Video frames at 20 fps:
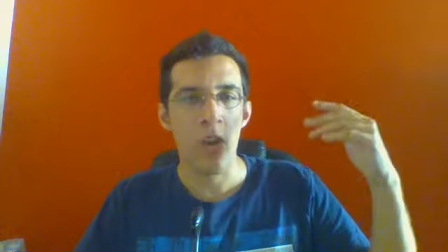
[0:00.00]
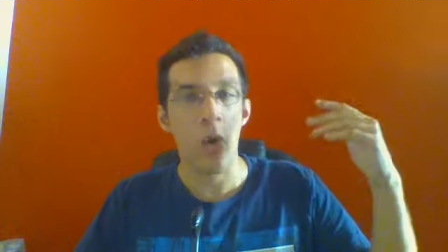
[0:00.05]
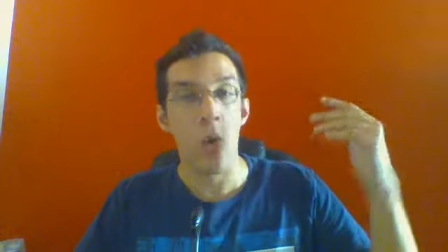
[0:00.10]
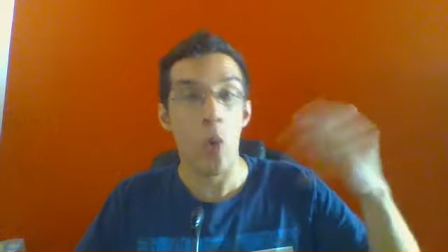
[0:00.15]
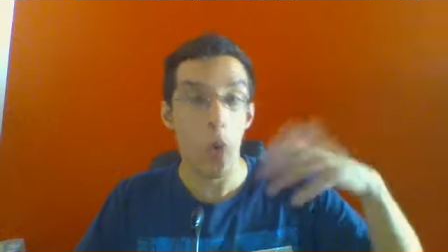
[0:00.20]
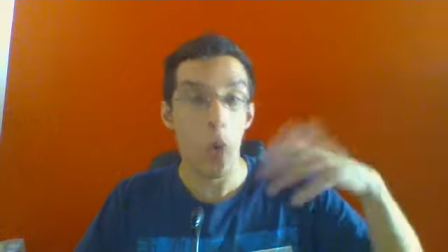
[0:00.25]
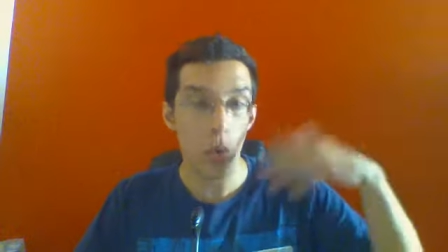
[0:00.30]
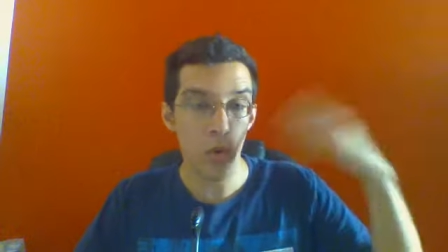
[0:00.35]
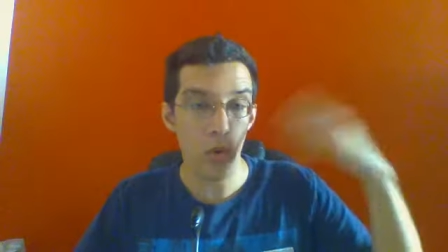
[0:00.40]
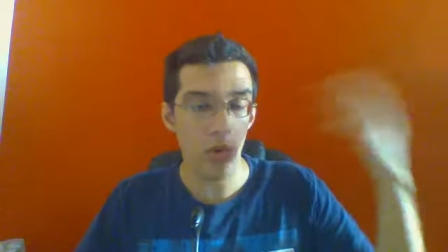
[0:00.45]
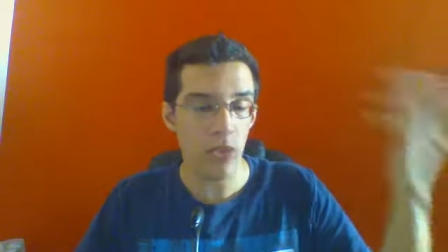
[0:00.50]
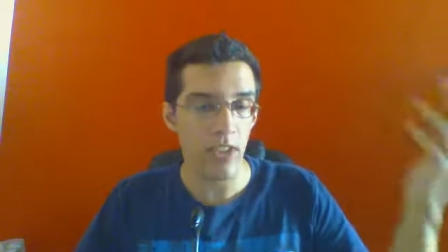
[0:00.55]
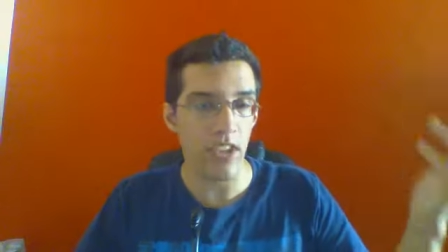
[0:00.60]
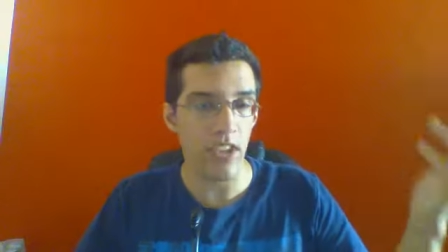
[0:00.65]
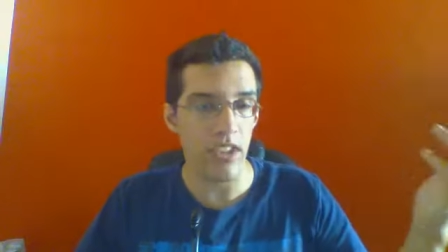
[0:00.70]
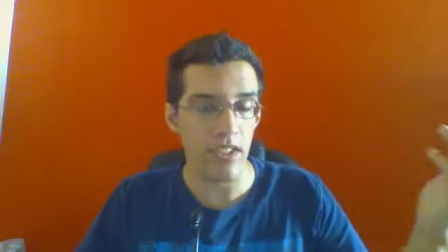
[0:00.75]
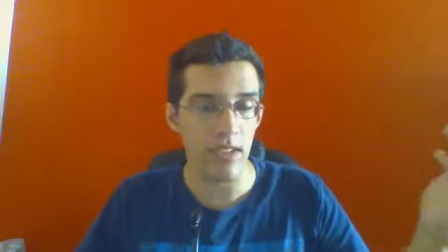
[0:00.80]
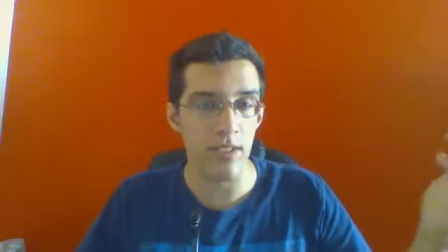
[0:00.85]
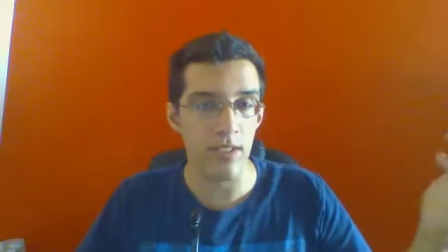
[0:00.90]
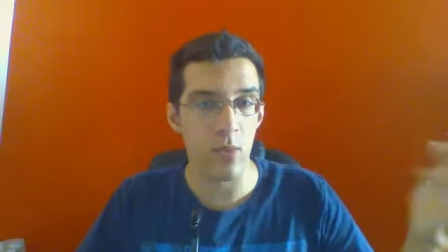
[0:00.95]
or
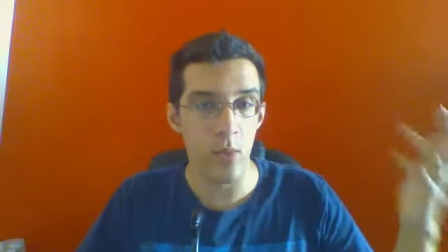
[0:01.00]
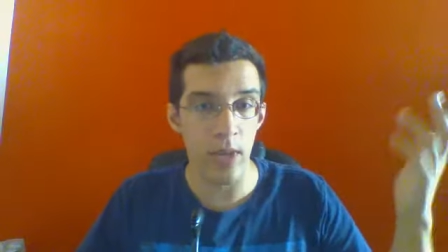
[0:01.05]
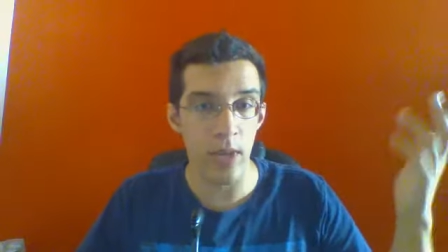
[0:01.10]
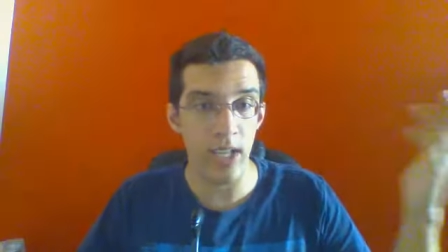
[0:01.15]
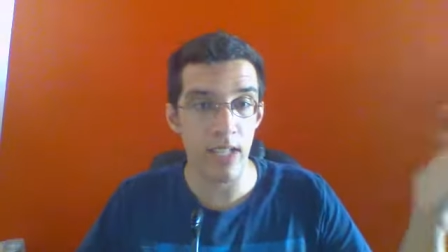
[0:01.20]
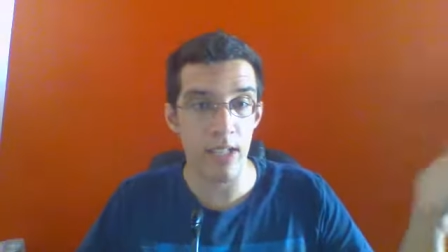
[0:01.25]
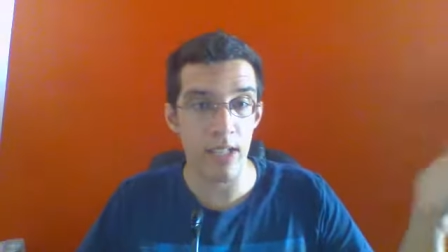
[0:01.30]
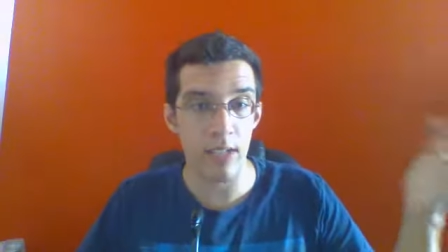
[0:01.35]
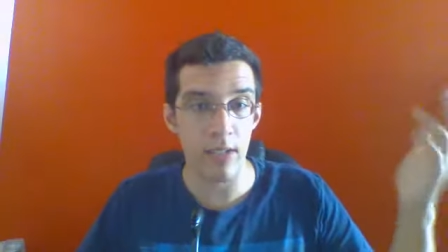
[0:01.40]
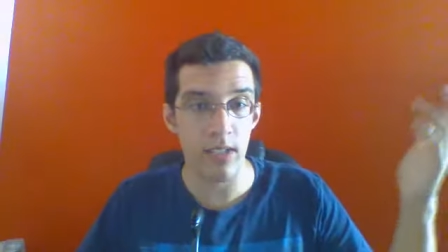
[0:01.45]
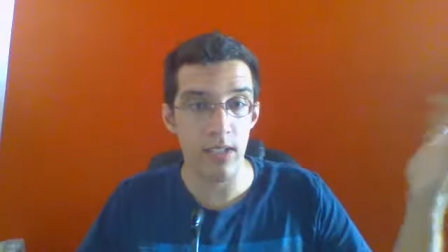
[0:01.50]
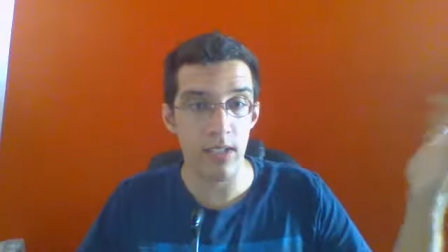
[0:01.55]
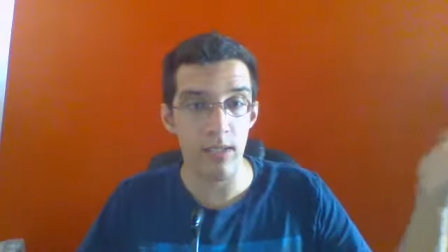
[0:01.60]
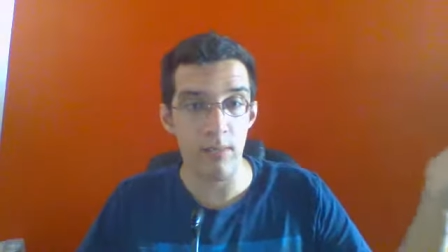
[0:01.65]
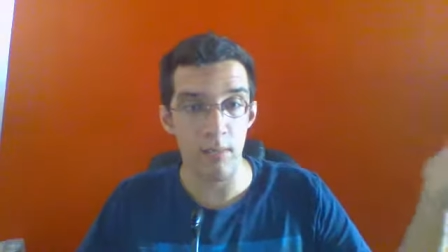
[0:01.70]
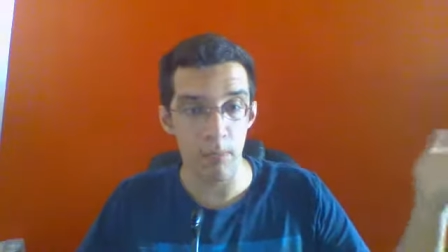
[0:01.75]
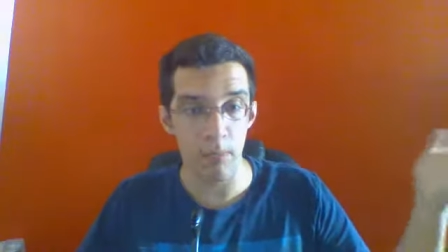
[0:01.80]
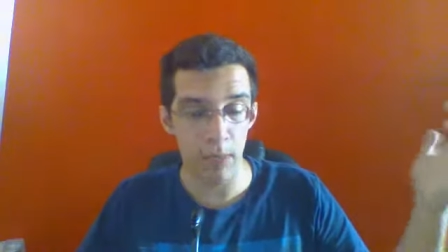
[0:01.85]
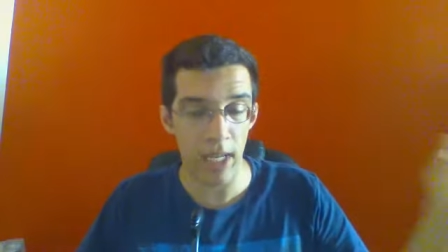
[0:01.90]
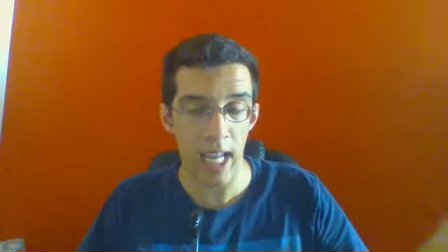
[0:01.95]
this week's
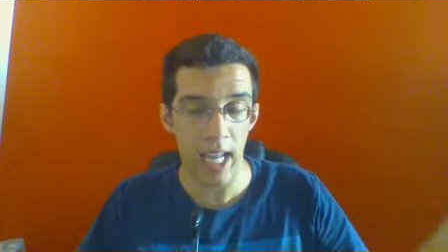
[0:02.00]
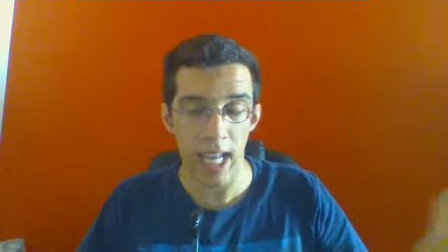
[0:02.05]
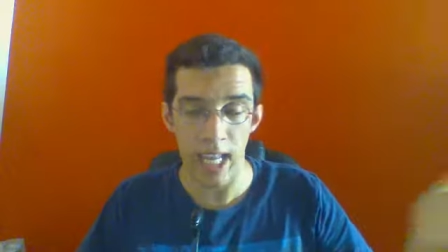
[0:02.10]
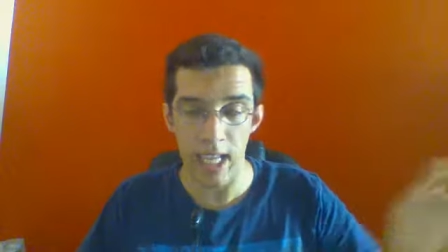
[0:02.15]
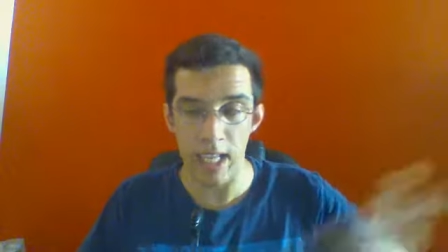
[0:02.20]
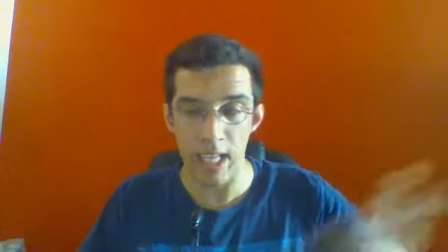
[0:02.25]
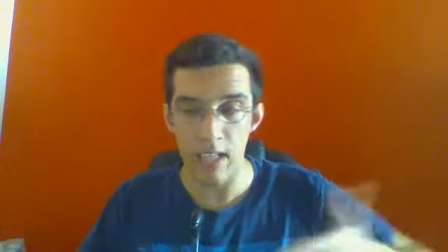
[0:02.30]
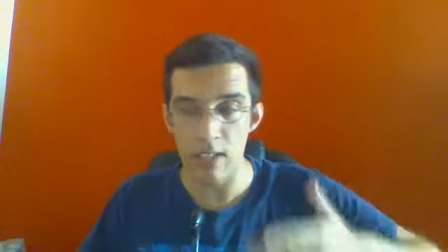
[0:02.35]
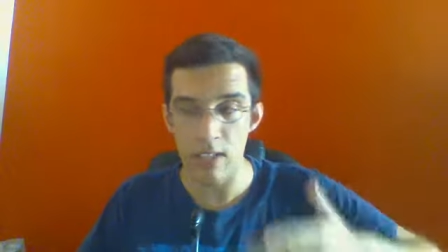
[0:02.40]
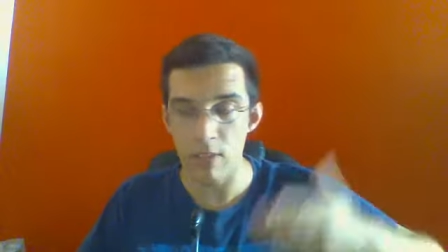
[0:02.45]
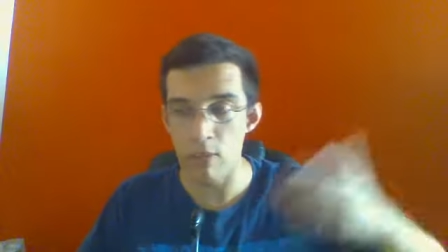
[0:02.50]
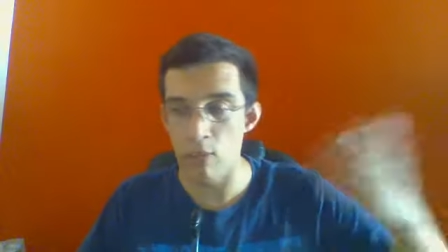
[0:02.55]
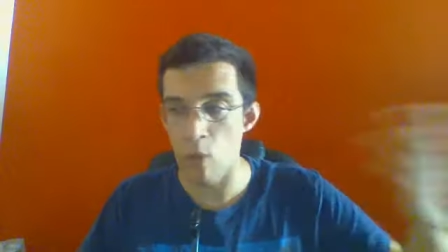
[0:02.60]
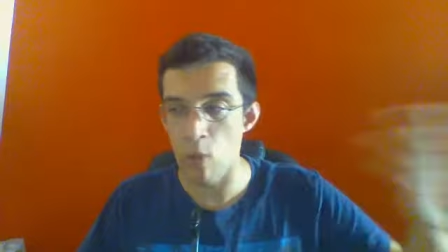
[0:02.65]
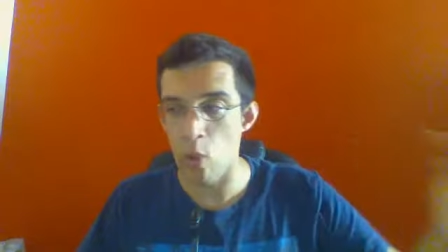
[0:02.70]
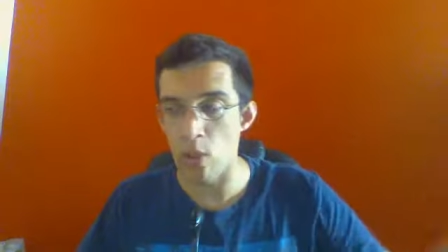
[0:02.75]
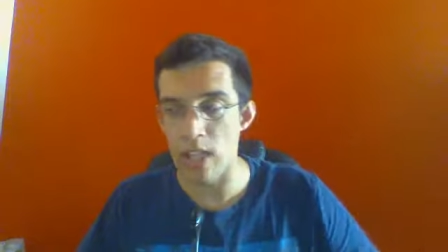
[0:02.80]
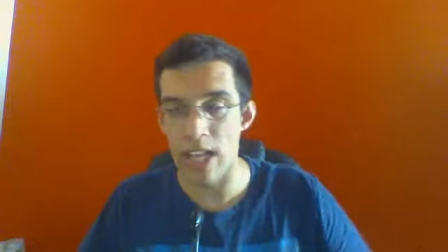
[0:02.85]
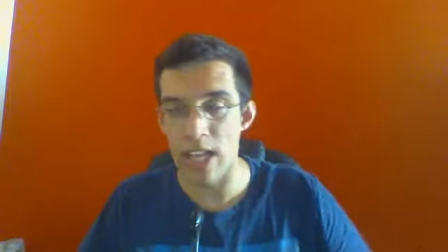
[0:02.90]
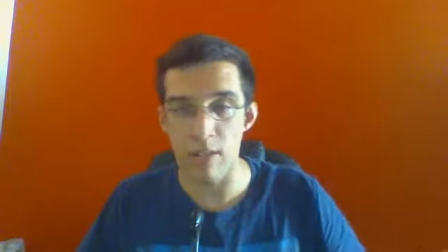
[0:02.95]
beginning
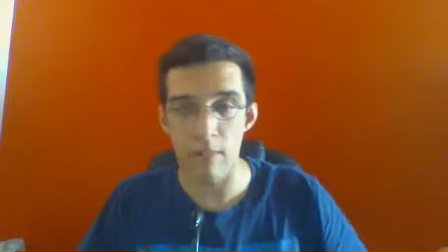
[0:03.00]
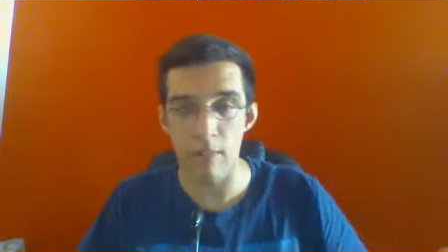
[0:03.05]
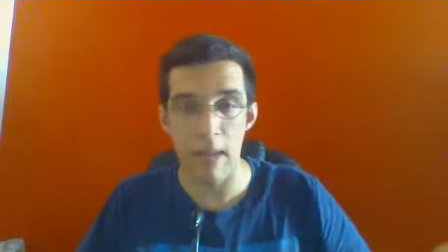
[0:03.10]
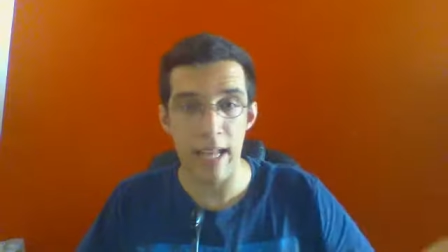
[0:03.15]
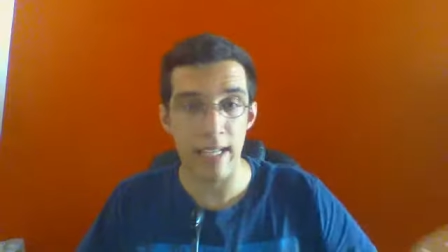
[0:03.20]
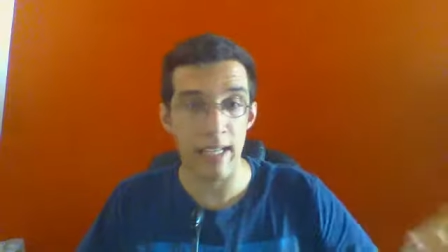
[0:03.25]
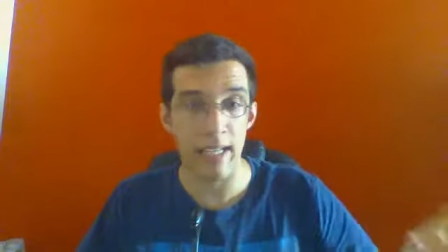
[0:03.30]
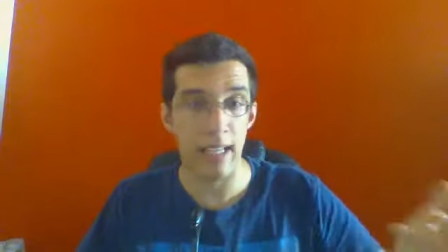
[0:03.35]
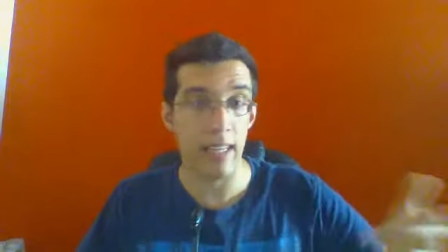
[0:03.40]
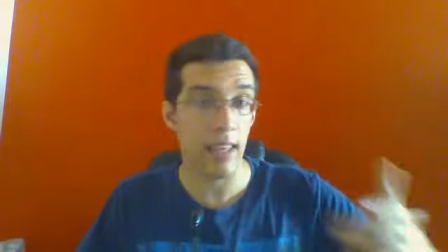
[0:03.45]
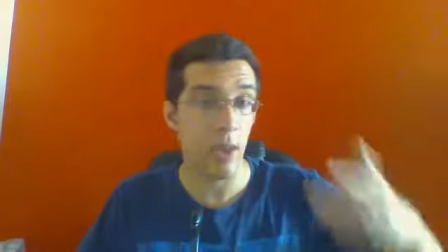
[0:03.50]
for that matter.